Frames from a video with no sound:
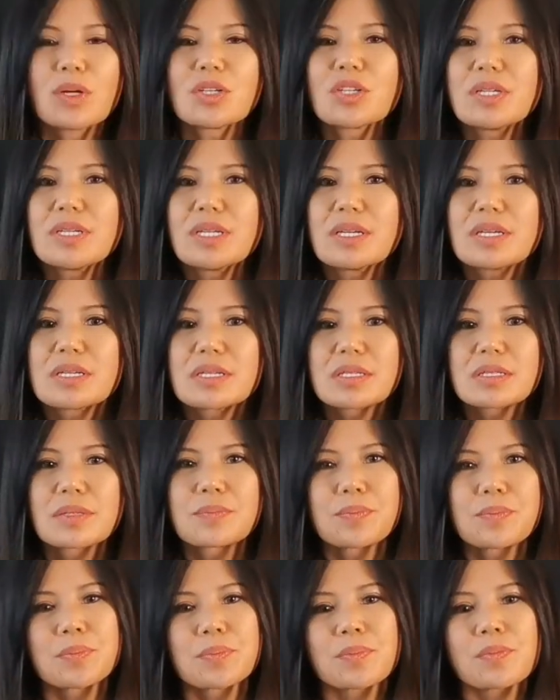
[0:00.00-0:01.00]
Question is,
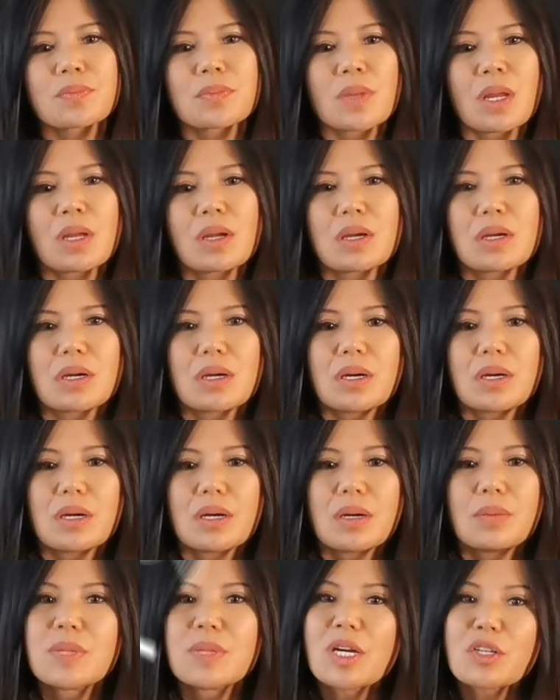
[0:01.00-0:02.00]

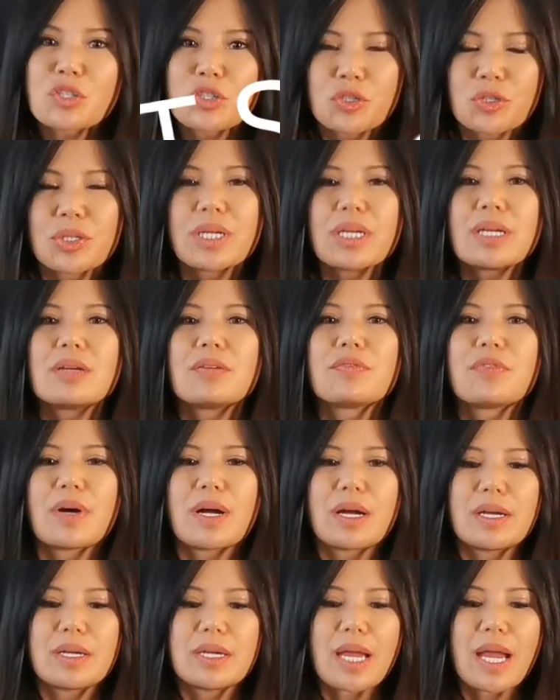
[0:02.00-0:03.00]
I'm not sure if
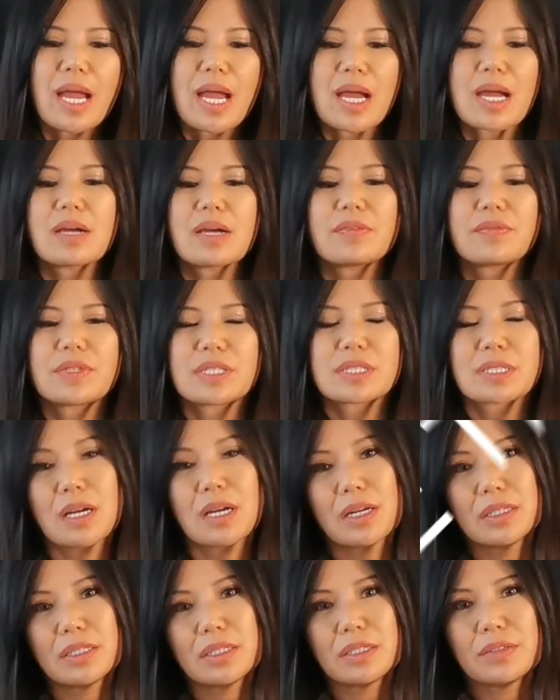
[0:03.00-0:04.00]
I have the
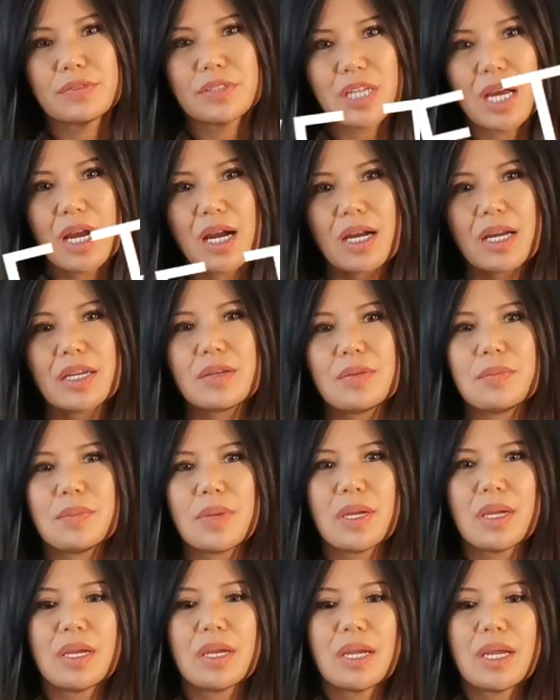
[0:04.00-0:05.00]
kind of time
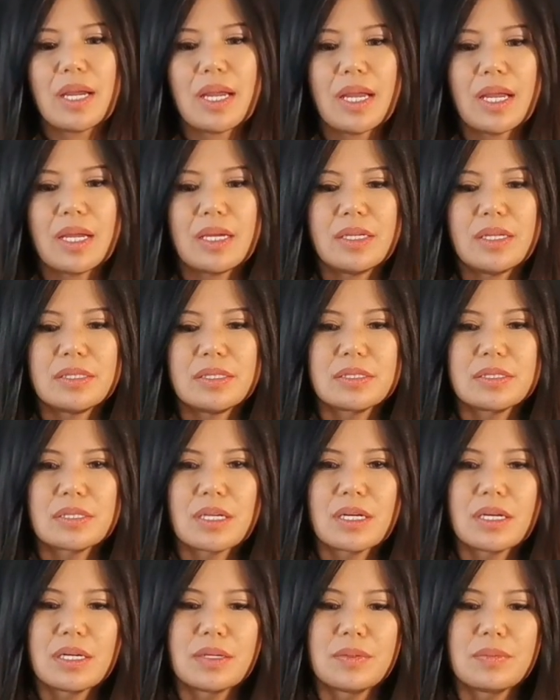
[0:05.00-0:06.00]

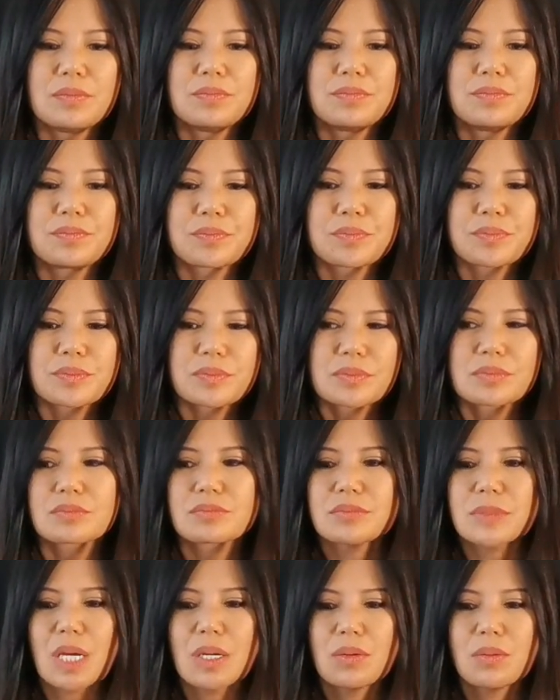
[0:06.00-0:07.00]
and um,
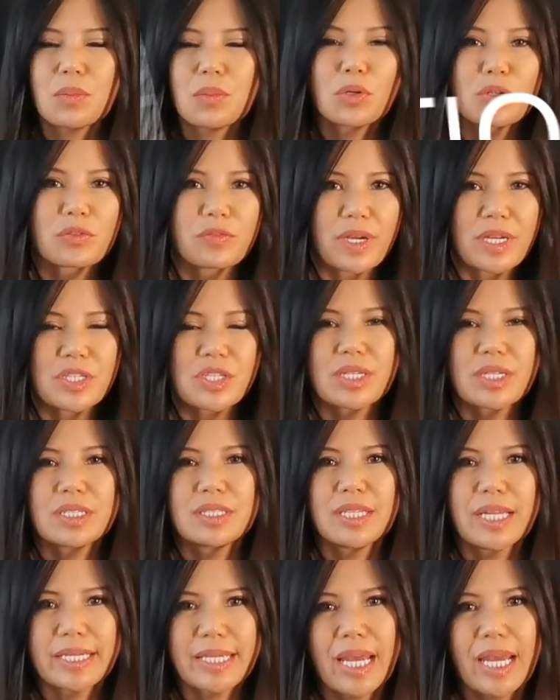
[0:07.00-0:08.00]

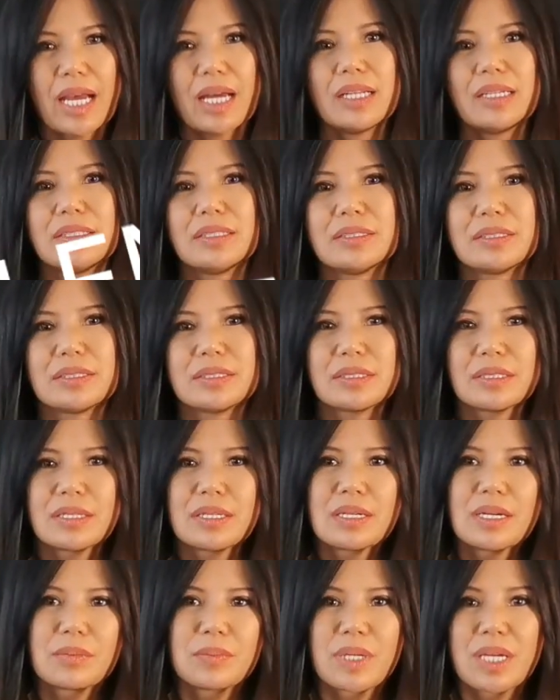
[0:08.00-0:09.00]
motivation like Helen
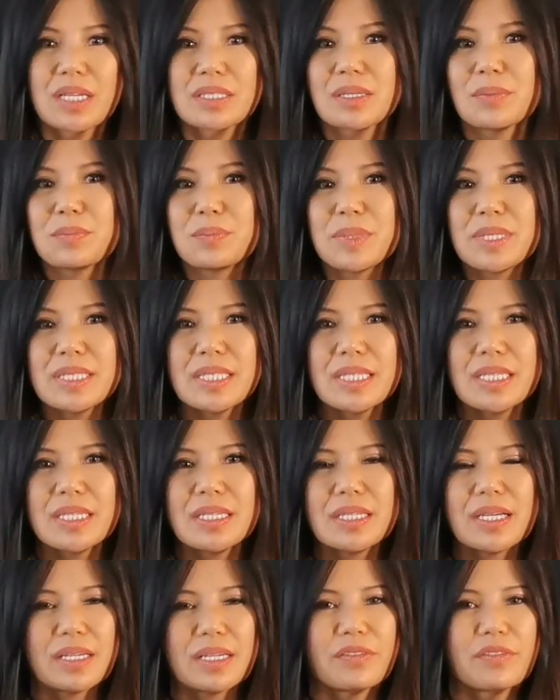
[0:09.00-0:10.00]
because I'm
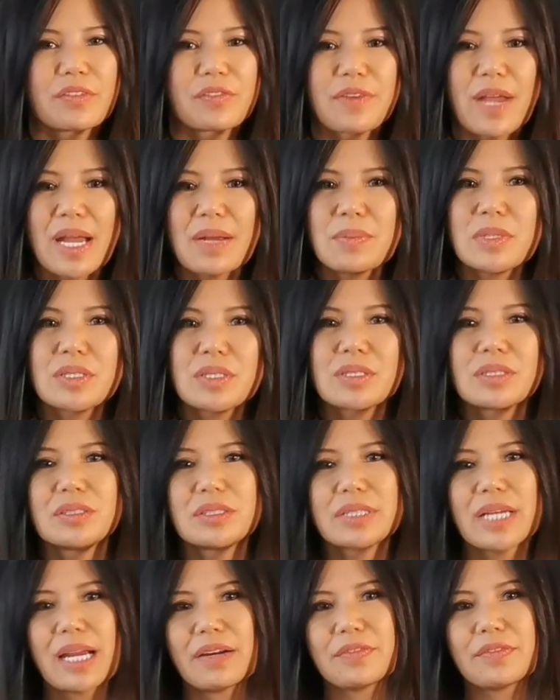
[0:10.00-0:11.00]
busy, I have family to
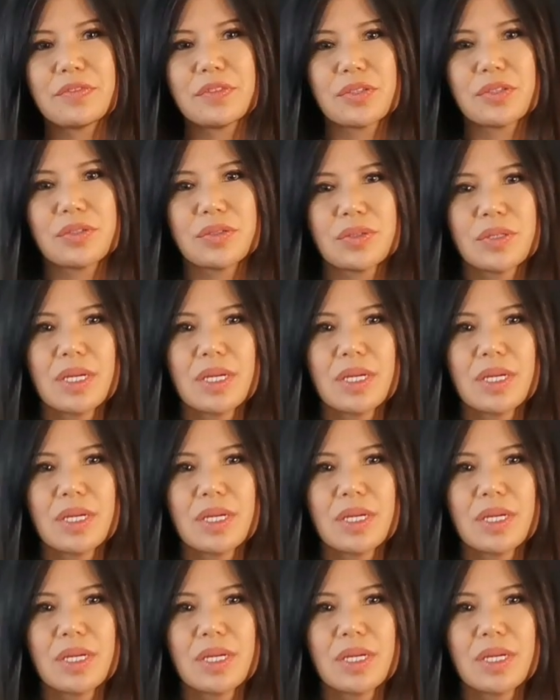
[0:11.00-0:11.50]
look after.